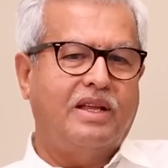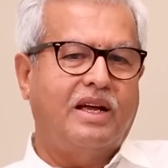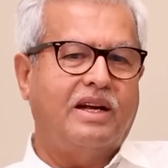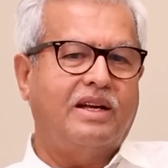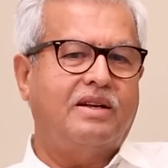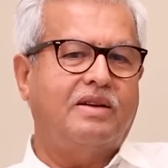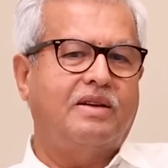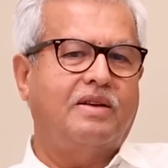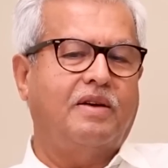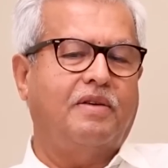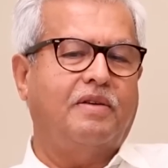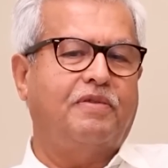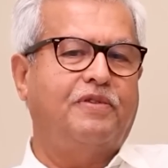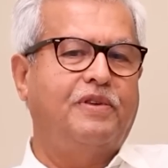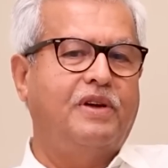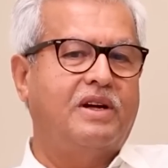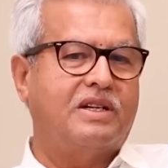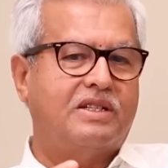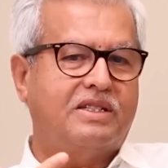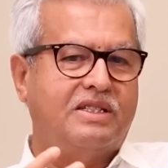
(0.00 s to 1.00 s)
that
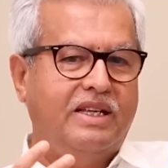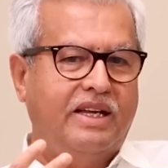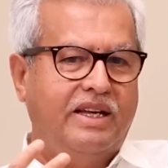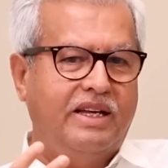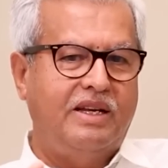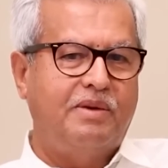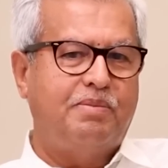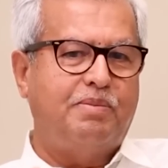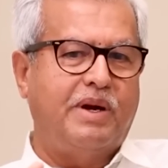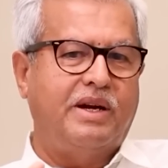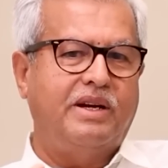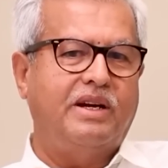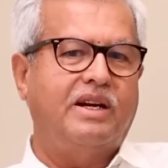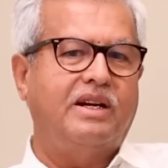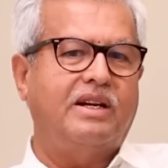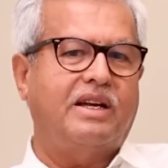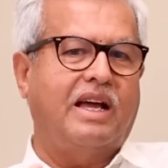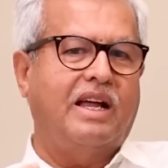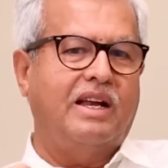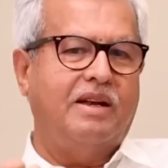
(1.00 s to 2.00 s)
fiercely
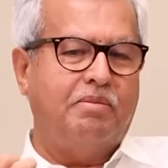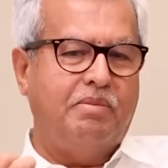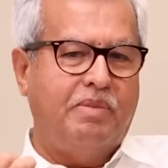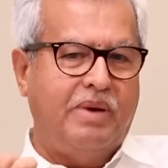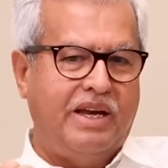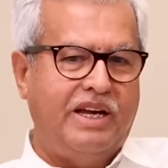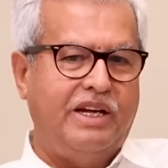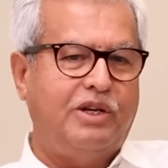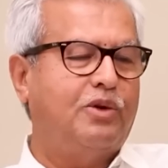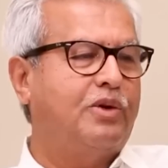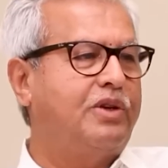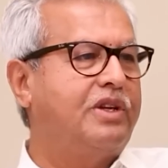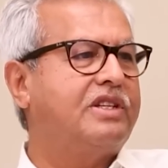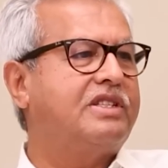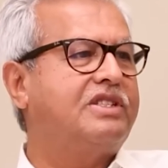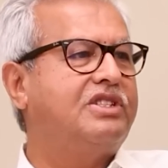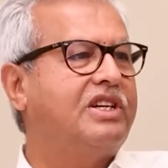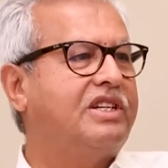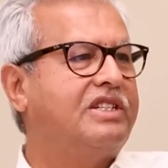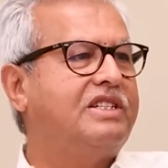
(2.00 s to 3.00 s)
independent and
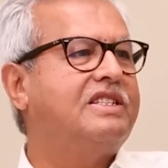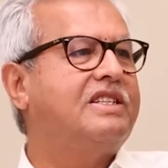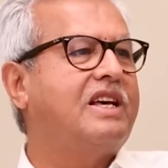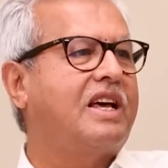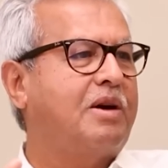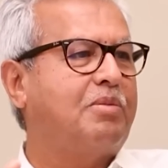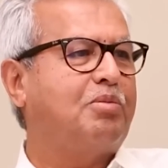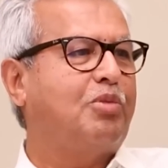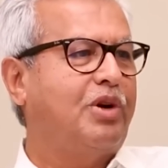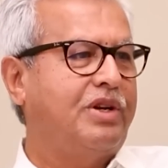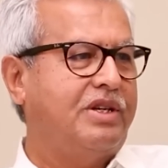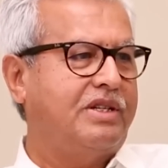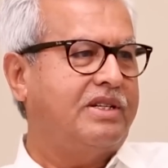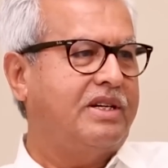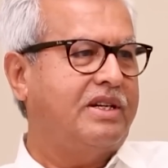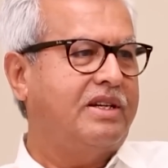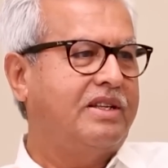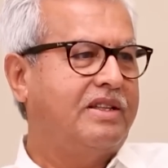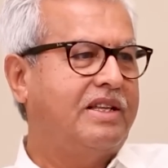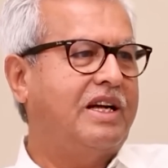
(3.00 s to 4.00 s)
meritorious judges are
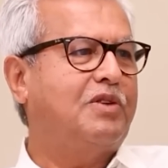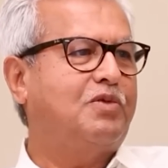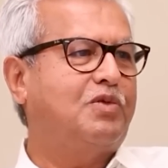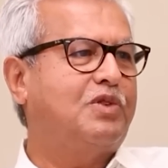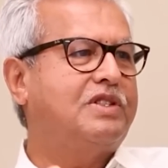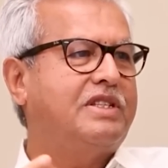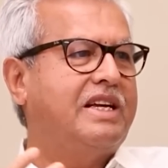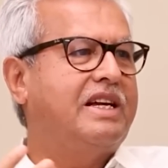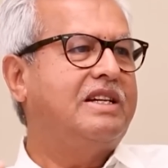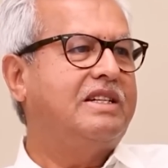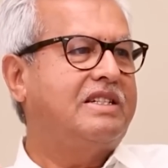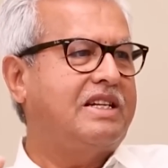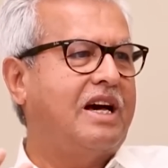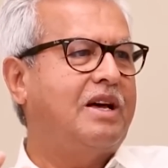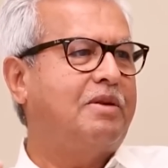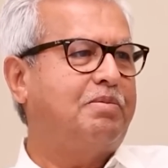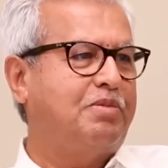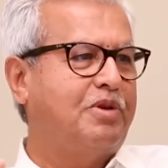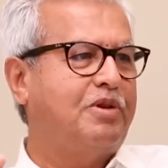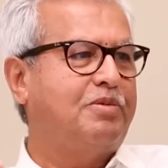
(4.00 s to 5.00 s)
appointed. That was the entire
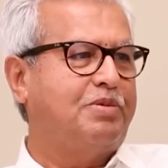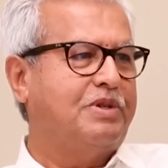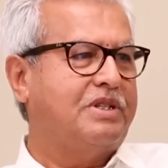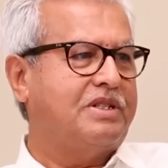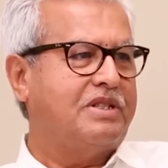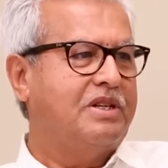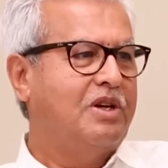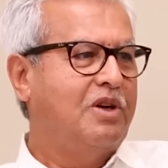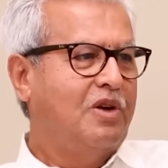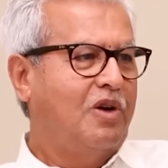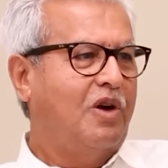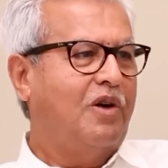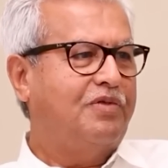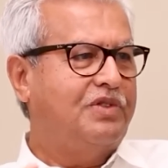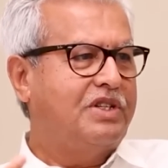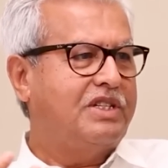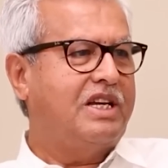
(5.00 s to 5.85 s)
purpose of the